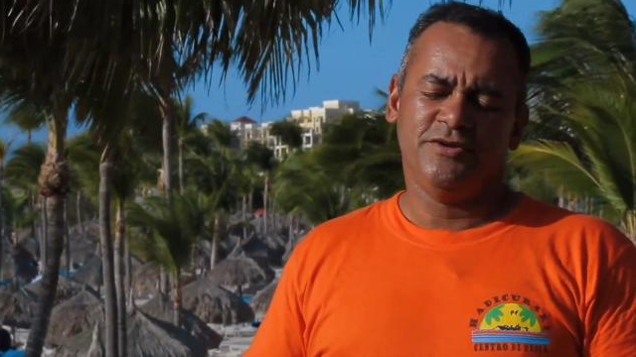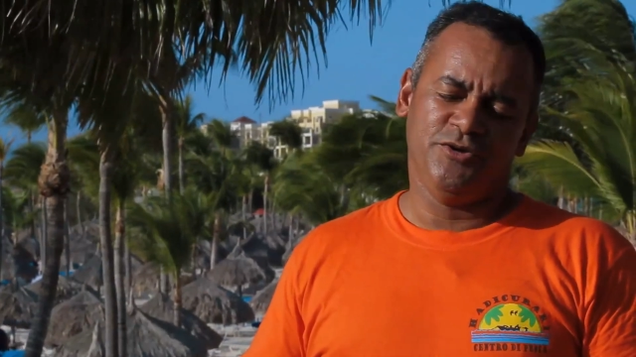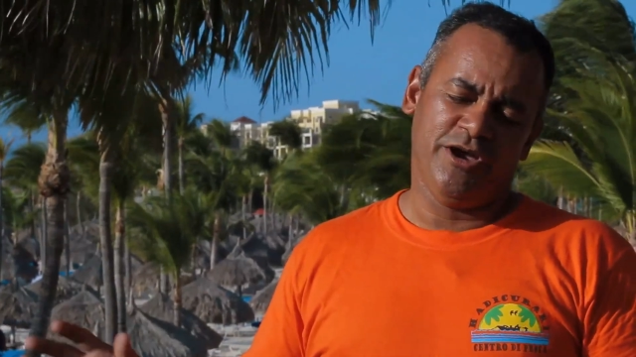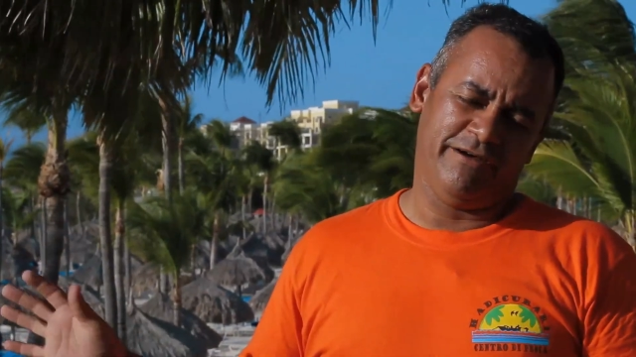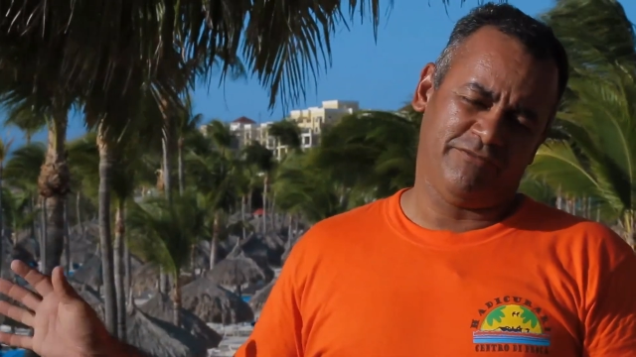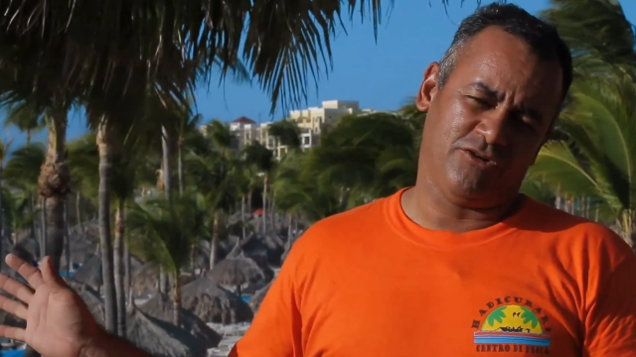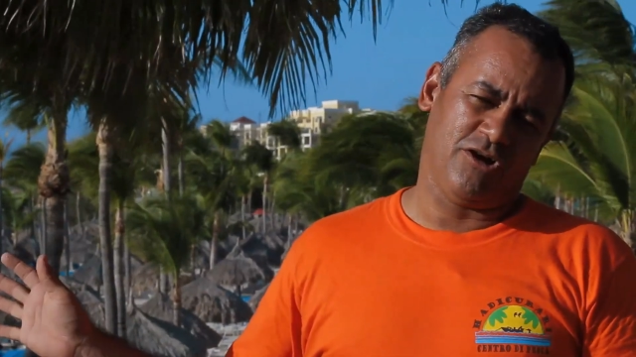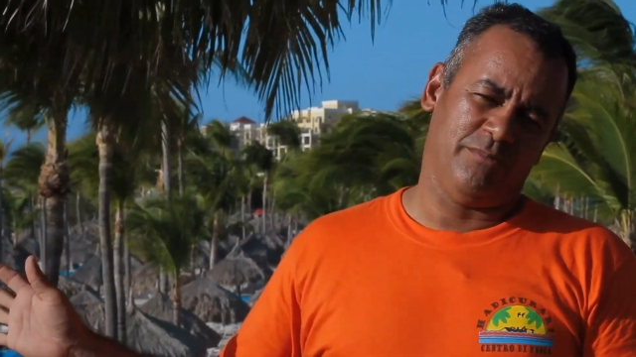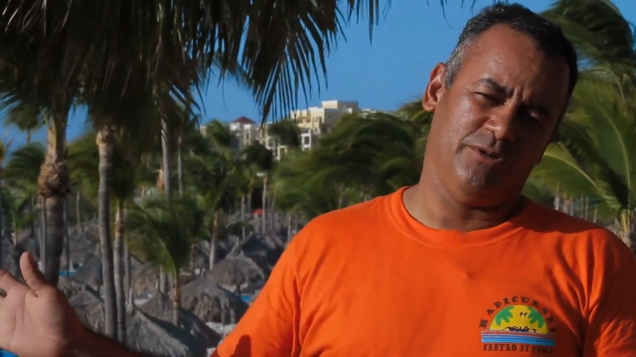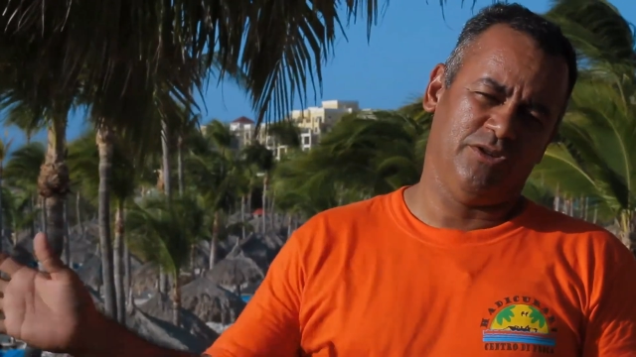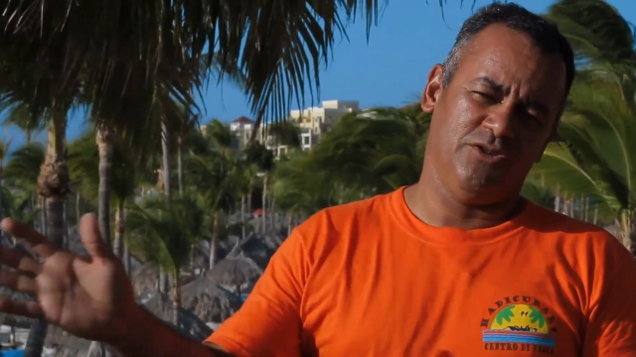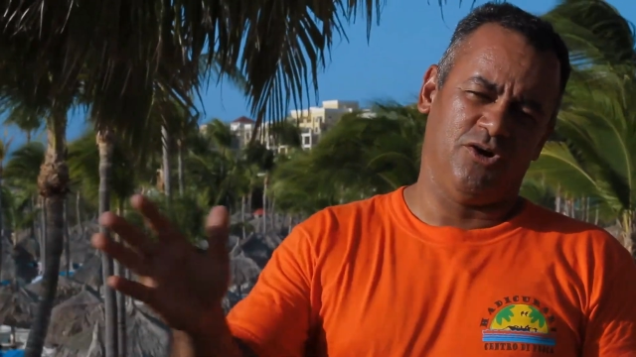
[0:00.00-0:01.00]
you have to
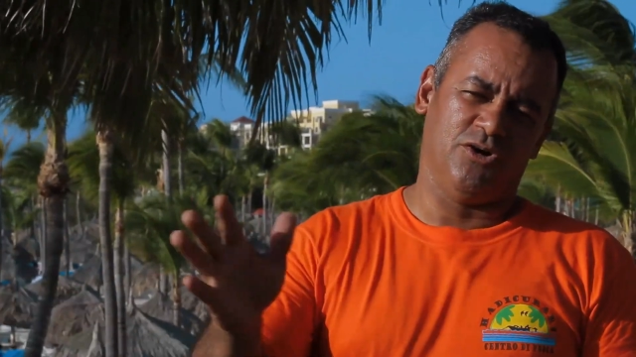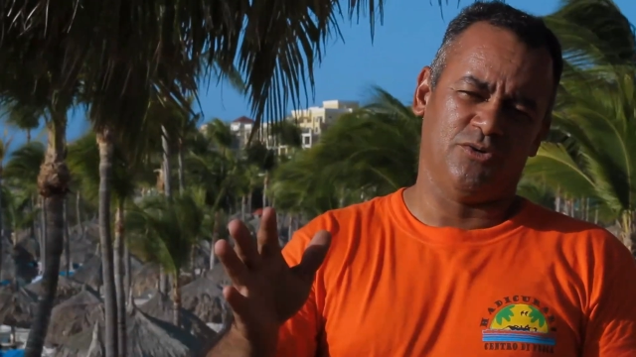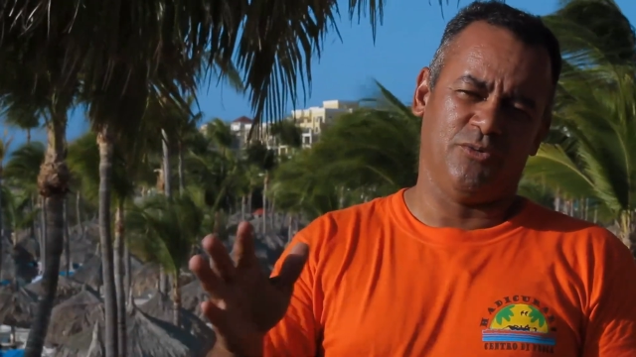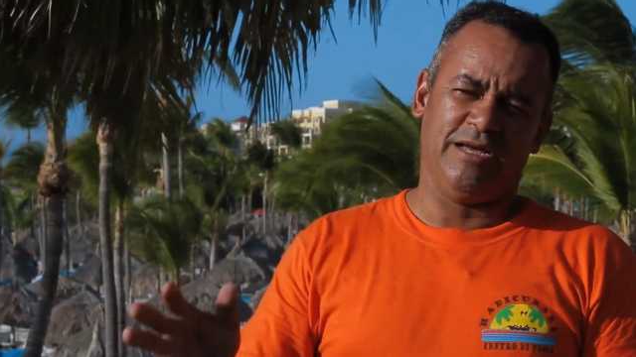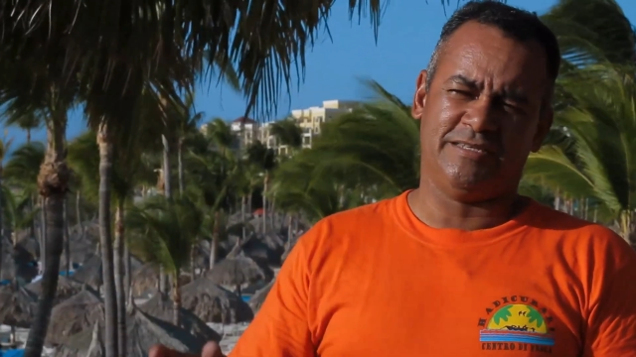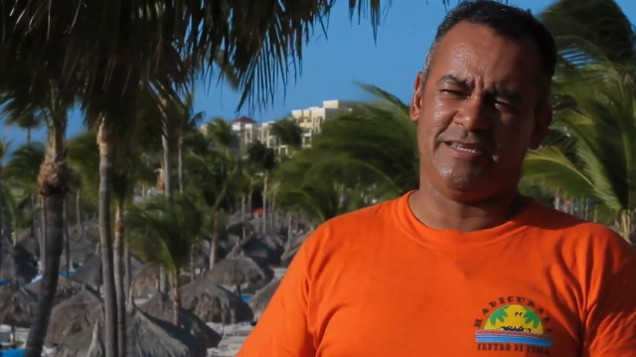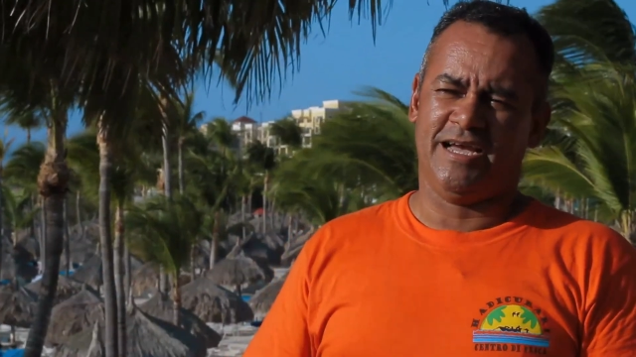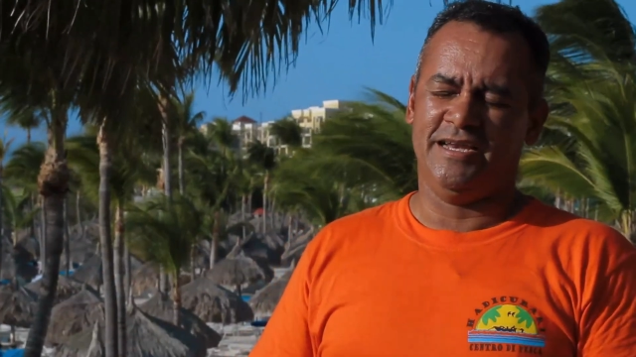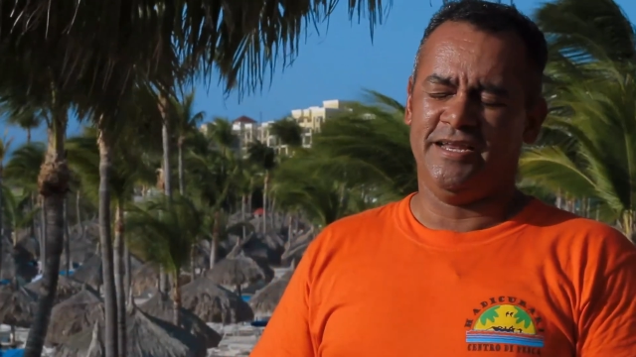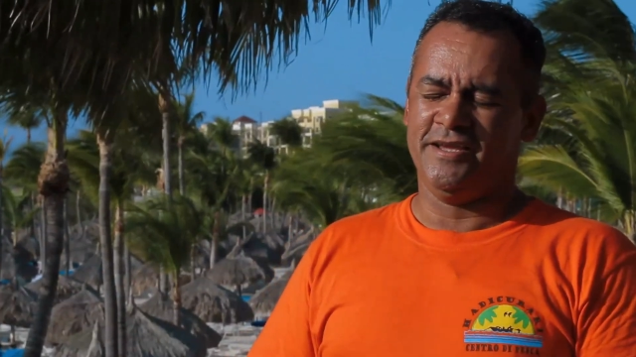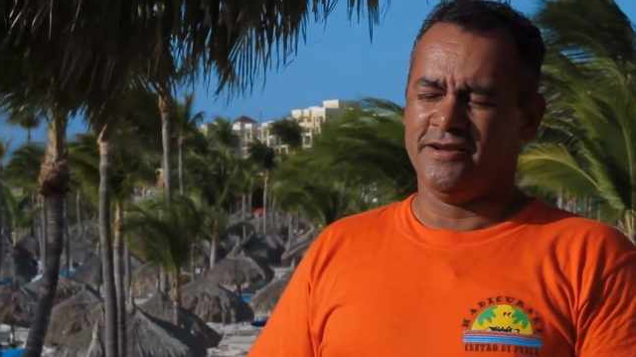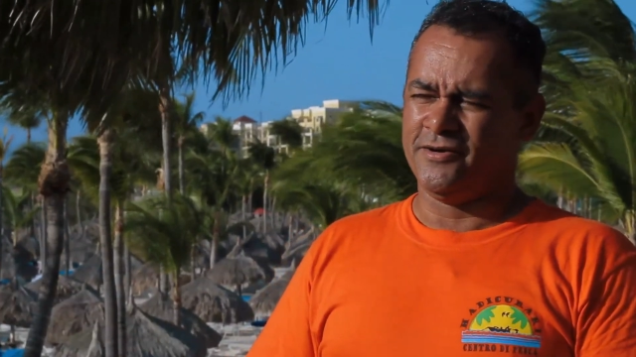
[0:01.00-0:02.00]
come on the northwest
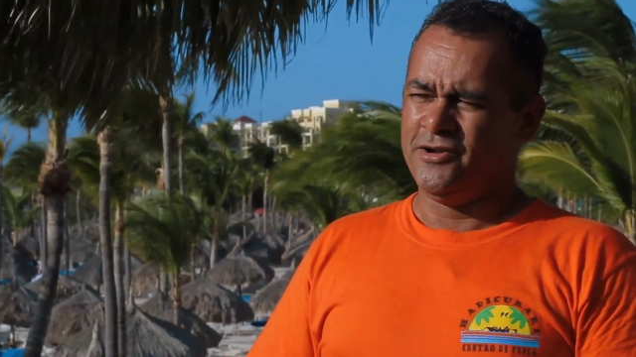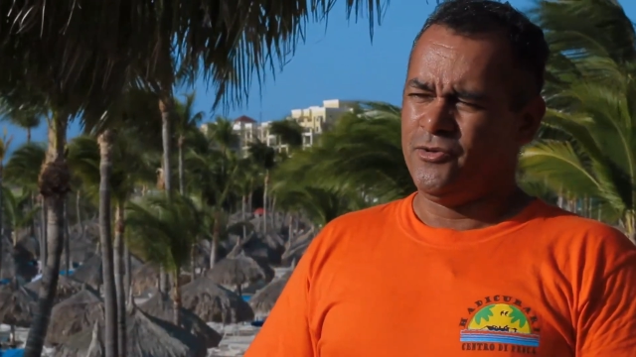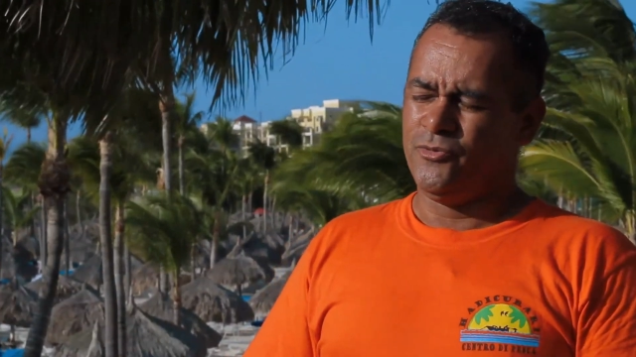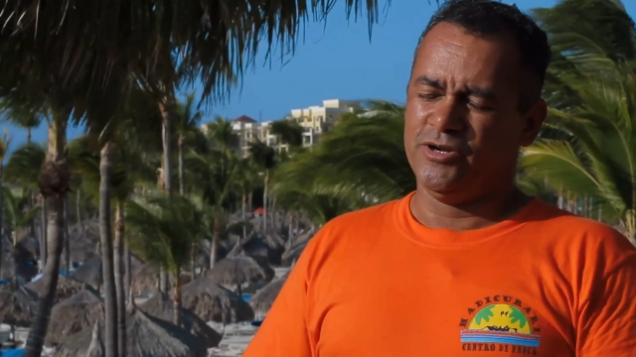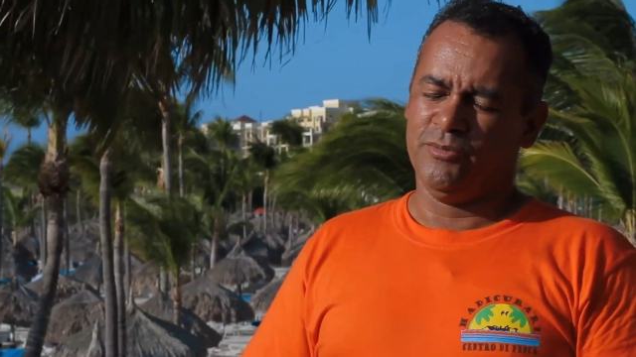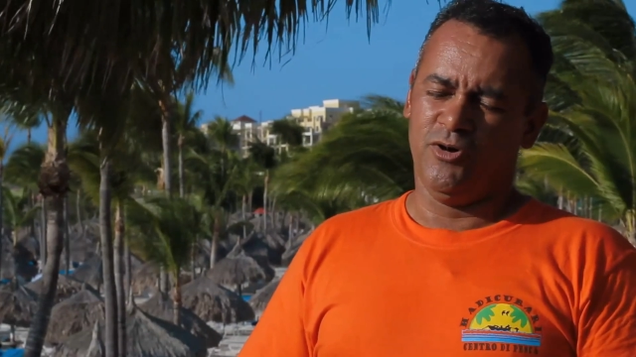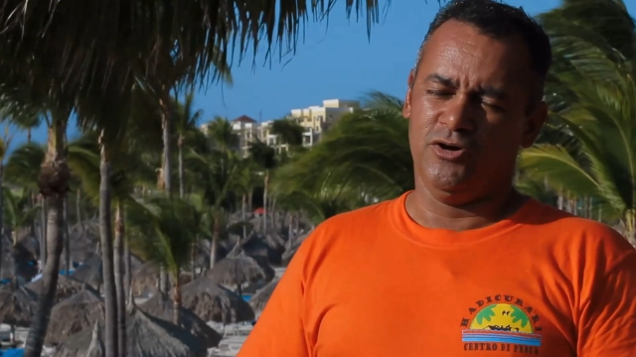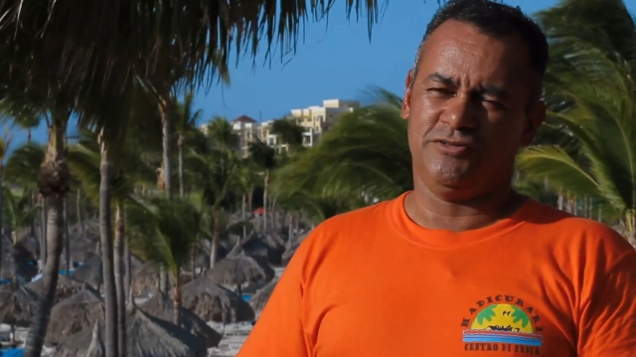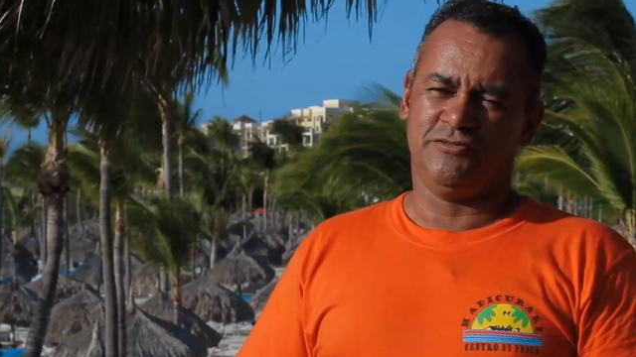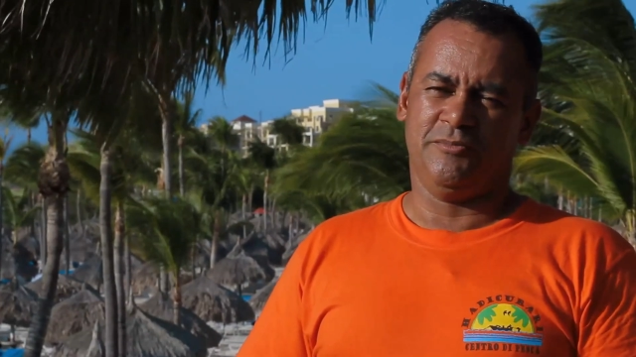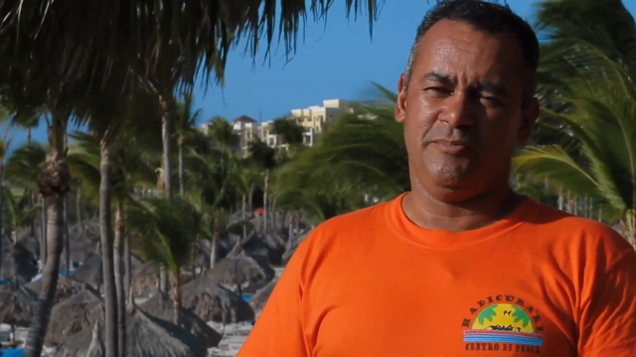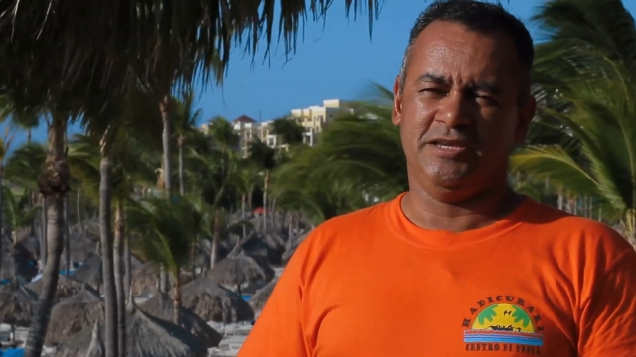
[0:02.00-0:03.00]
side here, where the
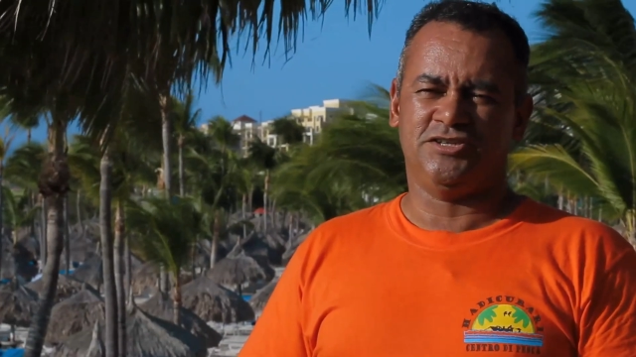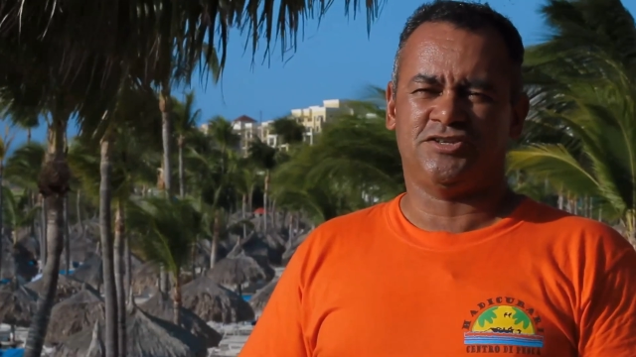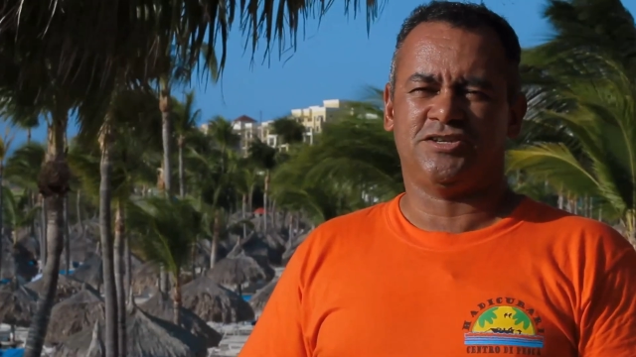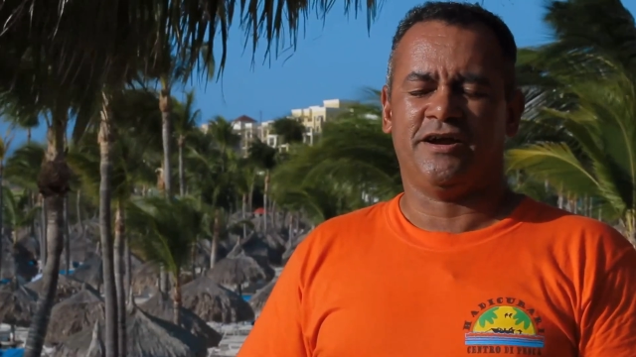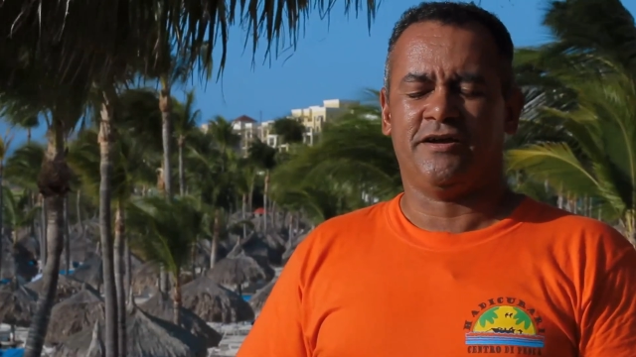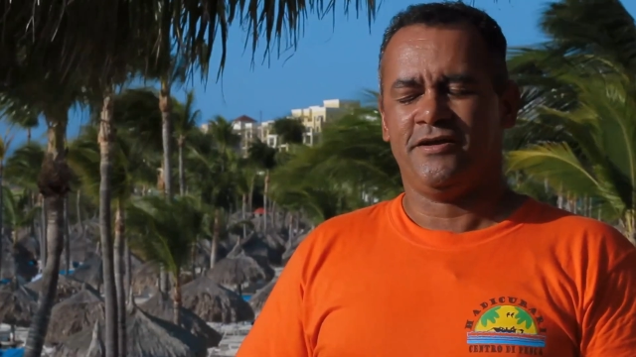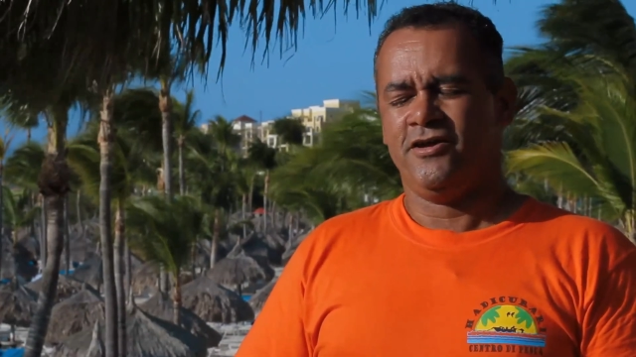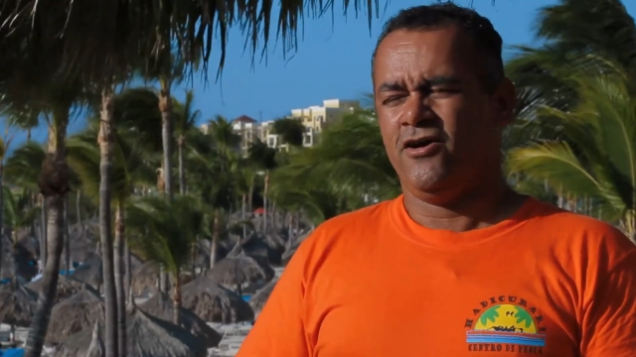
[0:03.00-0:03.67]
most of the beaches are.